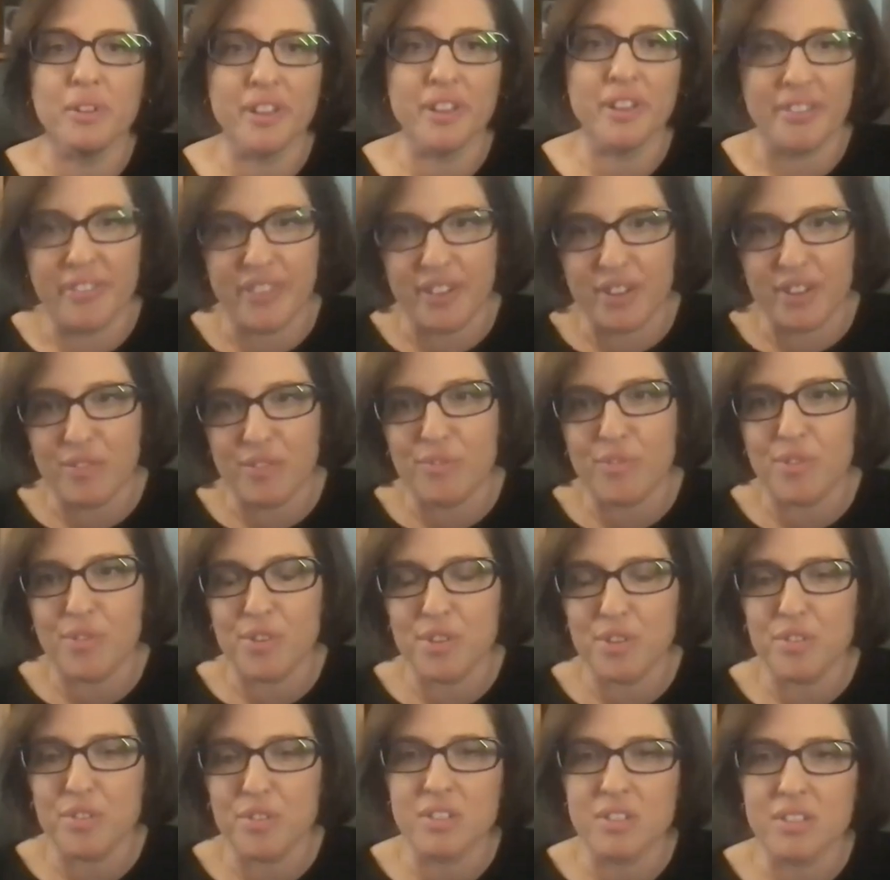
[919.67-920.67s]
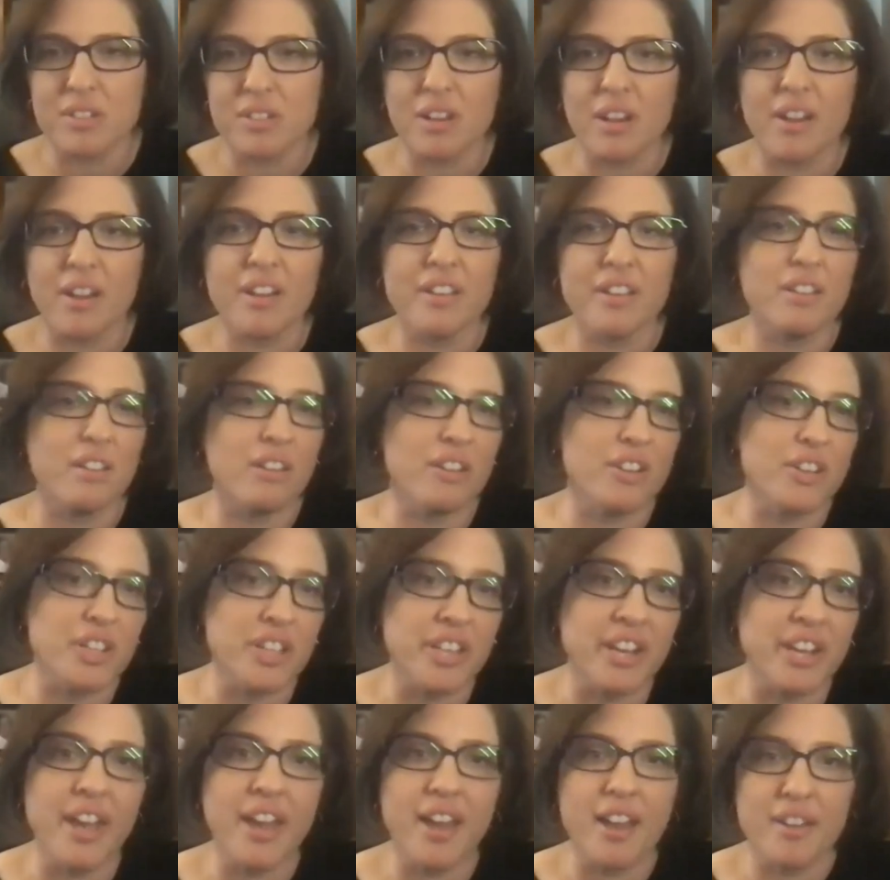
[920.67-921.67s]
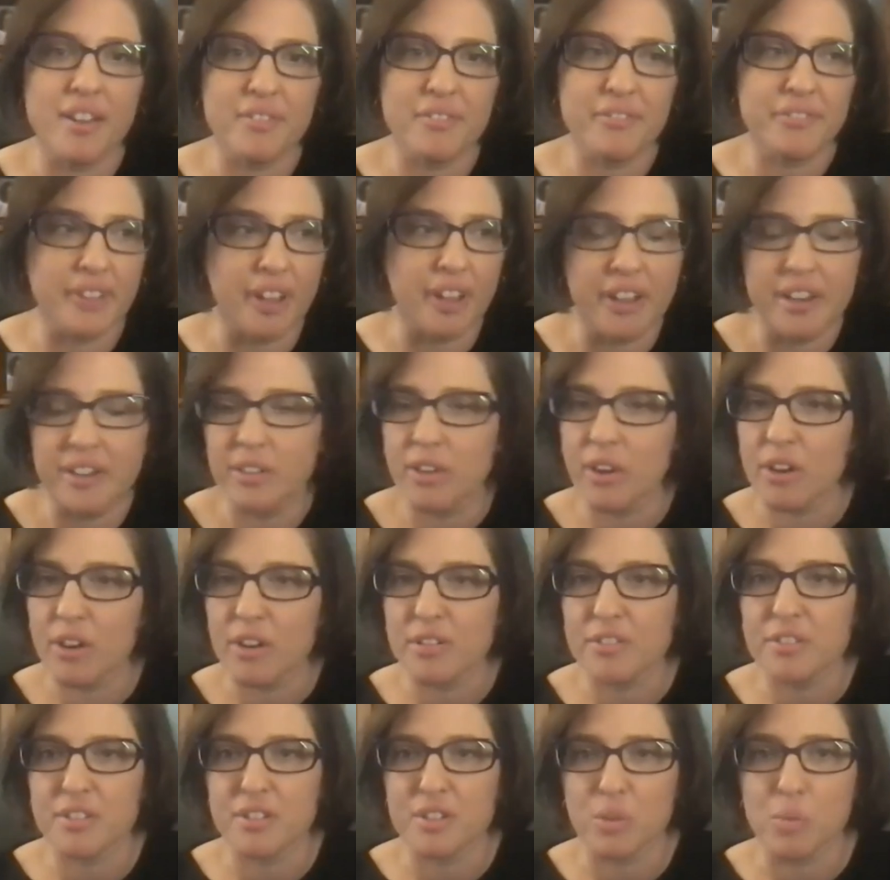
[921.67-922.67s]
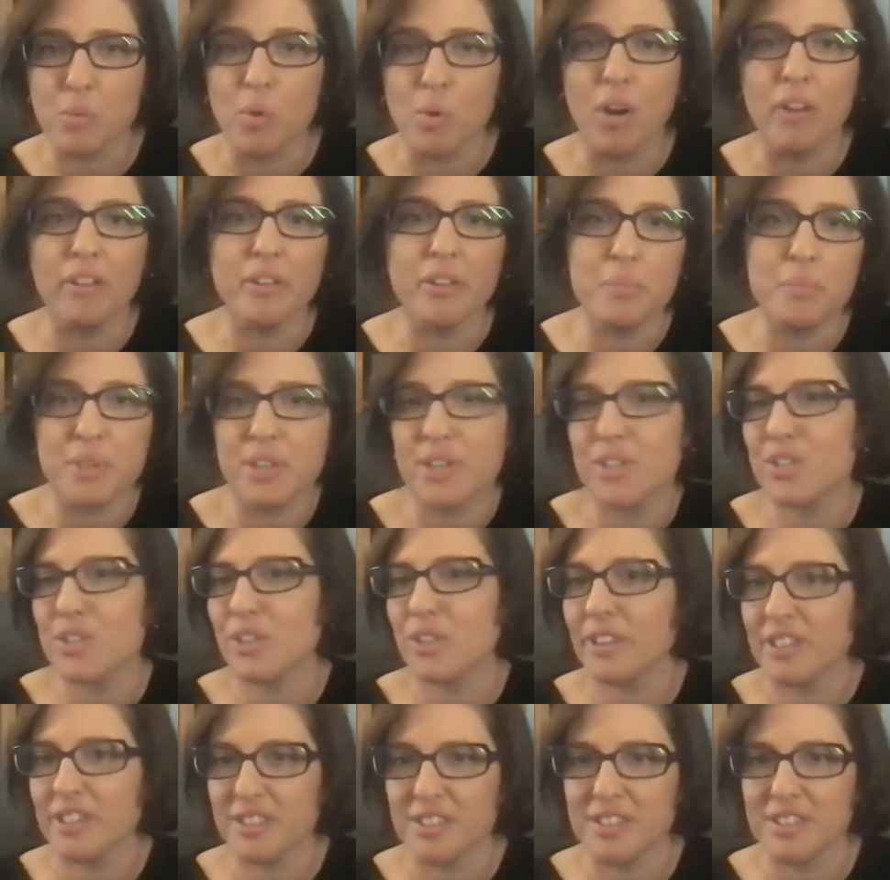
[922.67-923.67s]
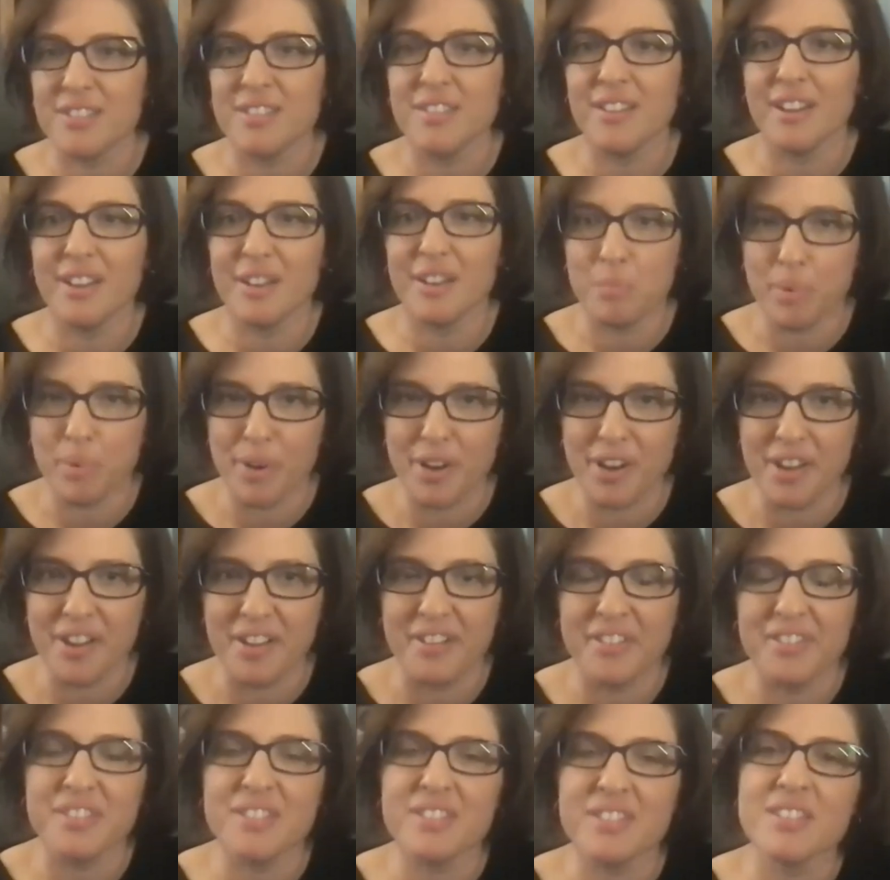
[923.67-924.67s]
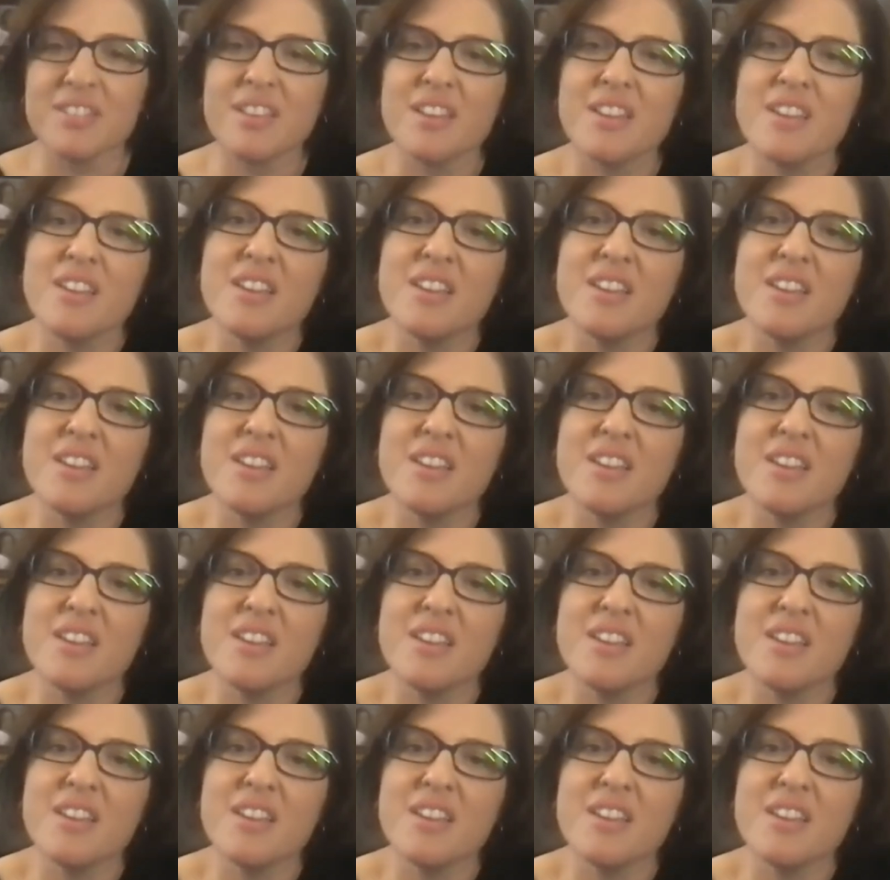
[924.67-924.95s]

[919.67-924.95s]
And therefore you decide, are you going to have 9 cards in your wallet because you like these 9 brands?